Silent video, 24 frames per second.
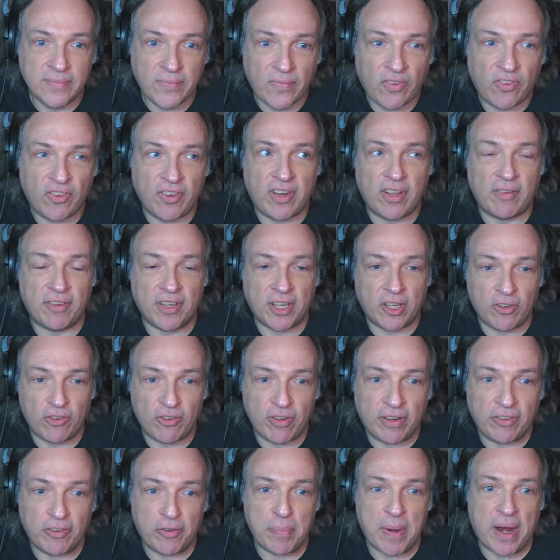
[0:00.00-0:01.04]
certificate in
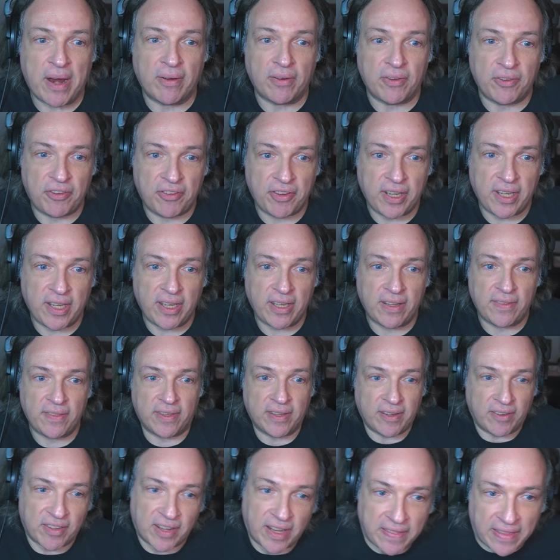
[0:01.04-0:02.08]
transparency design. and
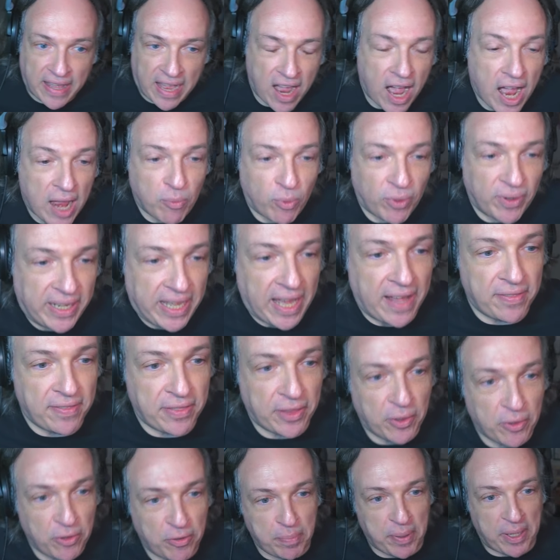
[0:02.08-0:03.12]
things like that i will get
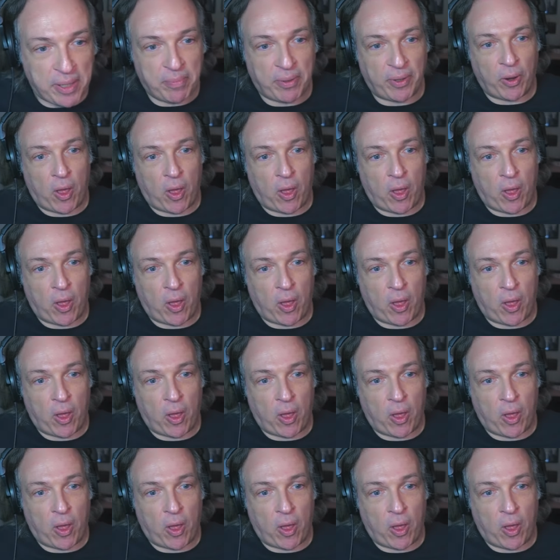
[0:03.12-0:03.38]
those yeah. people